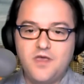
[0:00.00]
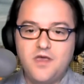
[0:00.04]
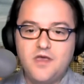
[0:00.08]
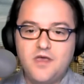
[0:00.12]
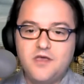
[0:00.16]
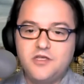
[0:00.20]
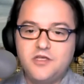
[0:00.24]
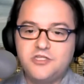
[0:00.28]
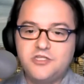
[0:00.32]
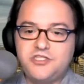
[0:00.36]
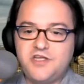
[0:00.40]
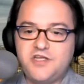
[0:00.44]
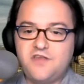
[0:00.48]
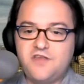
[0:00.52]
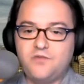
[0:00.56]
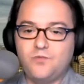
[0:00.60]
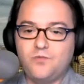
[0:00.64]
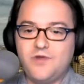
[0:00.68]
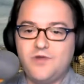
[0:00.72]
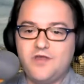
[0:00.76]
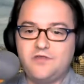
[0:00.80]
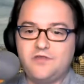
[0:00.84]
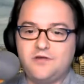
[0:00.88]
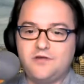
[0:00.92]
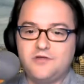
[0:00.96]
She's
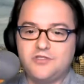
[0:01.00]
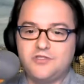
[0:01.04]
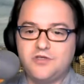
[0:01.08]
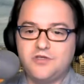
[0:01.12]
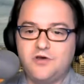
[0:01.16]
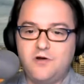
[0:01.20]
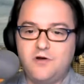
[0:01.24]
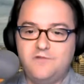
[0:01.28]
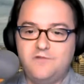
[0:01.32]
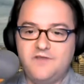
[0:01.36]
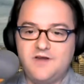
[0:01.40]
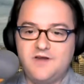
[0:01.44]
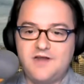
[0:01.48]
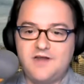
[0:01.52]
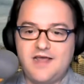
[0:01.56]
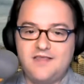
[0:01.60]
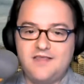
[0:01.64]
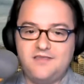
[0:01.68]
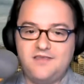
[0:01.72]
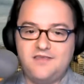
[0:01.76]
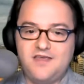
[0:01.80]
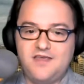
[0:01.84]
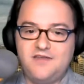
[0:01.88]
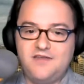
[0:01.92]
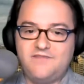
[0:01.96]
researched
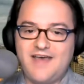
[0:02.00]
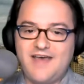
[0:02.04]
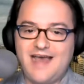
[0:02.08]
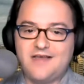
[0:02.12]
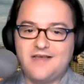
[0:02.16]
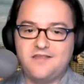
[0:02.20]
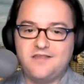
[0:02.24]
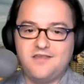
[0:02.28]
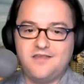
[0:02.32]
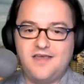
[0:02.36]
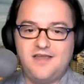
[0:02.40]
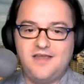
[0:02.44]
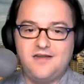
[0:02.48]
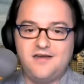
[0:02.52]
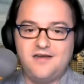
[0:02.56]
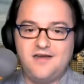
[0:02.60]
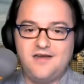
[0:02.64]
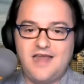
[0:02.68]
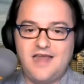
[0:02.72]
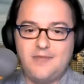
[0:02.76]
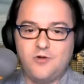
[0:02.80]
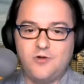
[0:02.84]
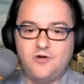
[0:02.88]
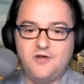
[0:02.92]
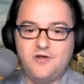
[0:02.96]
COVID-19 vaccine and
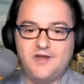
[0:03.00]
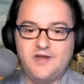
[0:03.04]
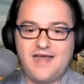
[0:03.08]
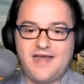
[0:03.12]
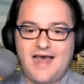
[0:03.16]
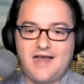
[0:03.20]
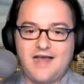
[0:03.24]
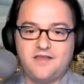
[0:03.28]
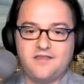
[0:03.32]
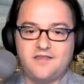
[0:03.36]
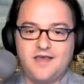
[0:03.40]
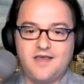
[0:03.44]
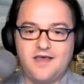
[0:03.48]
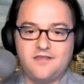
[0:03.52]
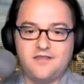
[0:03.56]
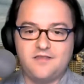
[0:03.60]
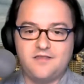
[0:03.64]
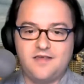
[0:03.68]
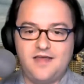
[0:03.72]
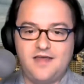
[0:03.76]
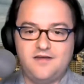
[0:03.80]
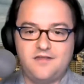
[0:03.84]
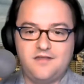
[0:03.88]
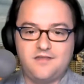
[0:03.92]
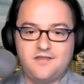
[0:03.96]
neighborhood access
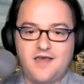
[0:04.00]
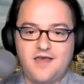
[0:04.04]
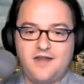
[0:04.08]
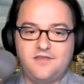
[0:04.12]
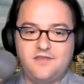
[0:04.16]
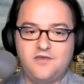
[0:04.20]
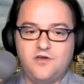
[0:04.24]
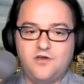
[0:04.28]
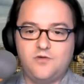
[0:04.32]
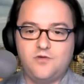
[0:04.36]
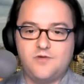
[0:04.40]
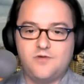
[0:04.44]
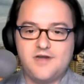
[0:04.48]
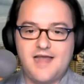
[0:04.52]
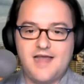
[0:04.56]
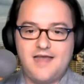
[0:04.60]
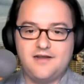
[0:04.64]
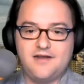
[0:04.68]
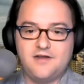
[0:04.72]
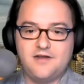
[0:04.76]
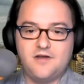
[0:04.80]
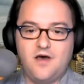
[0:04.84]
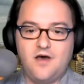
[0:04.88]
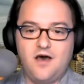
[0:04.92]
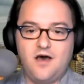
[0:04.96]
and decided to create
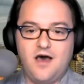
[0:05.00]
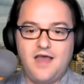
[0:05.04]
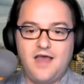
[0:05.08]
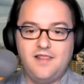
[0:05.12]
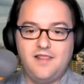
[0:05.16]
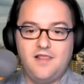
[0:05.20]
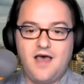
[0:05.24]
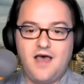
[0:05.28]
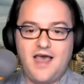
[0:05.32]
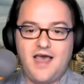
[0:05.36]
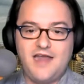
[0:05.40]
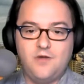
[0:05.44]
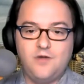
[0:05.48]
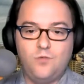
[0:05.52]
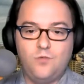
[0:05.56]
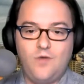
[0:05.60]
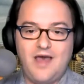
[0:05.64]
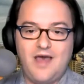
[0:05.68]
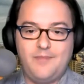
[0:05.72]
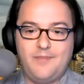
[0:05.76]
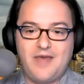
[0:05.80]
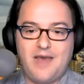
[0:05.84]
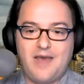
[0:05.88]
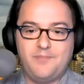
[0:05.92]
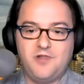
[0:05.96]
an online
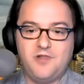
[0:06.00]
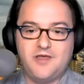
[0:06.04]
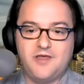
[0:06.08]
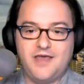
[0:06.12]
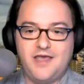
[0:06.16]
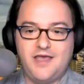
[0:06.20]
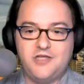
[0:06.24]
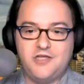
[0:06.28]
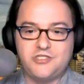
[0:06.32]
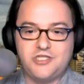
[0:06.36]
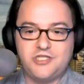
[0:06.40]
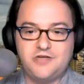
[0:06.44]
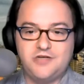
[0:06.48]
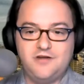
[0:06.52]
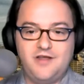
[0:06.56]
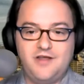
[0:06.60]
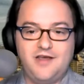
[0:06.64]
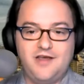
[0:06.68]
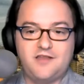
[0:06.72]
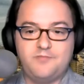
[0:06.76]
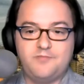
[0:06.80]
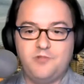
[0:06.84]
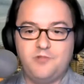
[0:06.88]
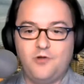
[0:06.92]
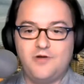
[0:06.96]
web application
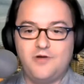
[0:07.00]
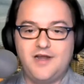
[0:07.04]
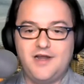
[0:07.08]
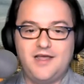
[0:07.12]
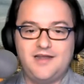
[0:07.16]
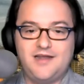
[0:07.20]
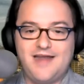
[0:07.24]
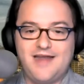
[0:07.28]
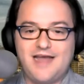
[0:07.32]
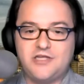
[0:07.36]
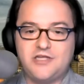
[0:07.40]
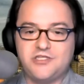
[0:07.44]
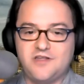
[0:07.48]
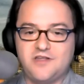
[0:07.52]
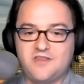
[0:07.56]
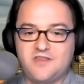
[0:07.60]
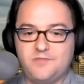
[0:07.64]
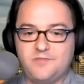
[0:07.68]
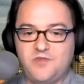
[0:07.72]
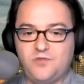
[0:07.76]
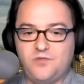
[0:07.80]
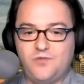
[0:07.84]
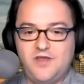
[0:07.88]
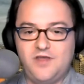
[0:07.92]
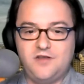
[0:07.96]
exploring connections
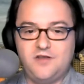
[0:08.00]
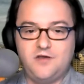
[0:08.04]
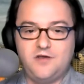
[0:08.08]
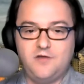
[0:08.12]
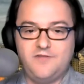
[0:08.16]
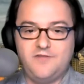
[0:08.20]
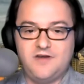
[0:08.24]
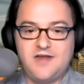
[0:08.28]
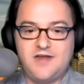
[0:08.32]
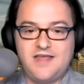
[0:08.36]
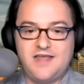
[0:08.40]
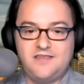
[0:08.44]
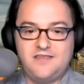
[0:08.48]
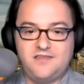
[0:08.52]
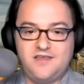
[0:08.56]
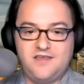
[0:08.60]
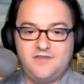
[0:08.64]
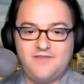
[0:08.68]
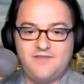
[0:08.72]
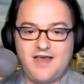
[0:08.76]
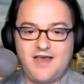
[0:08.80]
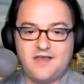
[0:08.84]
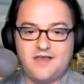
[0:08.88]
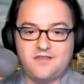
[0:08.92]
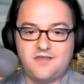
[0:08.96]
between COVID-19
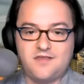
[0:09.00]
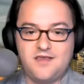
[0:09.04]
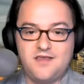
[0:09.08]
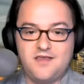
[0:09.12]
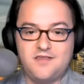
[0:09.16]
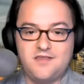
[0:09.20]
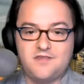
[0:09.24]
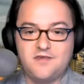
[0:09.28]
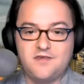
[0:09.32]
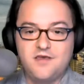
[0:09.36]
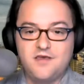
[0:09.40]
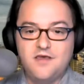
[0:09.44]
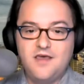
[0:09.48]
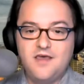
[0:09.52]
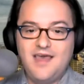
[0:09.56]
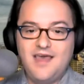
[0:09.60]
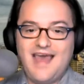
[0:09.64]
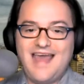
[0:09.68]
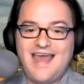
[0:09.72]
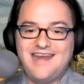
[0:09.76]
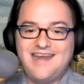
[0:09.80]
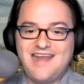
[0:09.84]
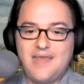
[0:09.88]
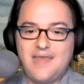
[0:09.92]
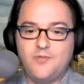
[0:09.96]
vaccines
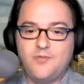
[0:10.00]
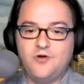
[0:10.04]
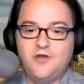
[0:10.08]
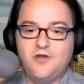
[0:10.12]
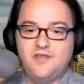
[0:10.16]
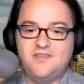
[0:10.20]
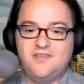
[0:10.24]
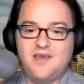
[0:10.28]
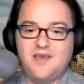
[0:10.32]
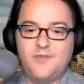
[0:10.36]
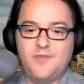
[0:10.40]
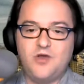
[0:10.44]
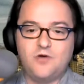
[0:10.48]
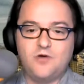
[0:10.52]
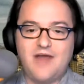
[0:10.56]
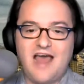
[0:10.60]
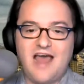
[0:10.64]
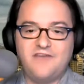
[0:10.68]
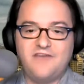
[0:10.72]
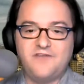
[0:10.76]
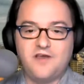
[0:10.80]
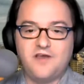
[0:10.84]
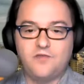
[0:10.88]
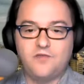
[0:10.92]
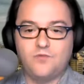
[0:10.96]
and neighborhood
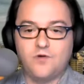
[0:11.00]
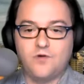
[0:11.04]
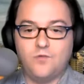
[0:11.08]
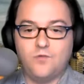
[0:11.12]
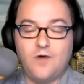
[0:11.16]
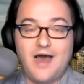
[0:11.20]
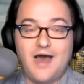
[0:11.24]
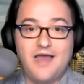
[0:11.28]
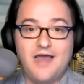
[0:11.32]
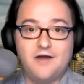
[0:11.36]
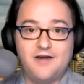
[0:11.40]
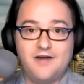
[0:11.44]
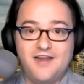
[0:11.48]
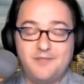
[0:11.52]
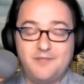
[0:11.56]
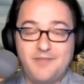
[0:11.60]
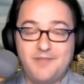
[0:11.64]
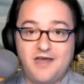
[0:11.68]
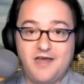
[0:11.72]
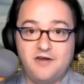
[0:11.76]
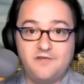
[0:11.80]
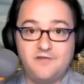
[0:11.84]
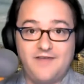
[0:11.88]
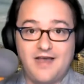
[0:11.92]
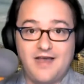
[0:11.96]
demographics requiring
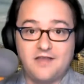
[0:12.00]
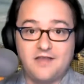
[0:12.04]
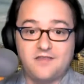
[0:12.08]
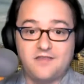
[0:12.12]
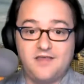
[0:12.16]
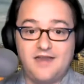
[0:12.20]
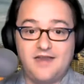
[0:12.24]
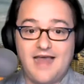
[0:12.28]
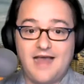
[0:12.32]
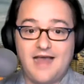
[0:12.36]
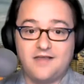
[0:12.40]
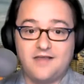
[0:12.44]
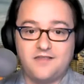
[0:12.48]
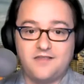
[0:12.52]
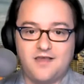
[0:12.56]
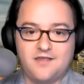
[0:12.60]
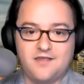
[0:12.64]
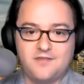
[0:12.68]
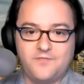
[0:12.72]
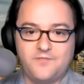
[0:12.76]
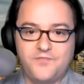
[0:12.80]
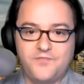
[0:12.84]
better vaccine access.